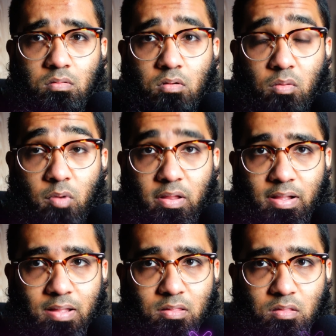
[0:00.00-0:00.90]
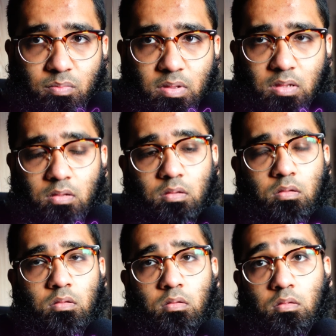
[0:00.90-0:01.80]
Good morning guys, it's me
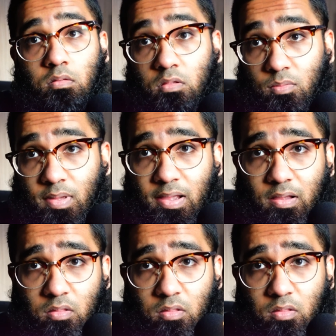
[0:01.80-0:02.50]
Gmake.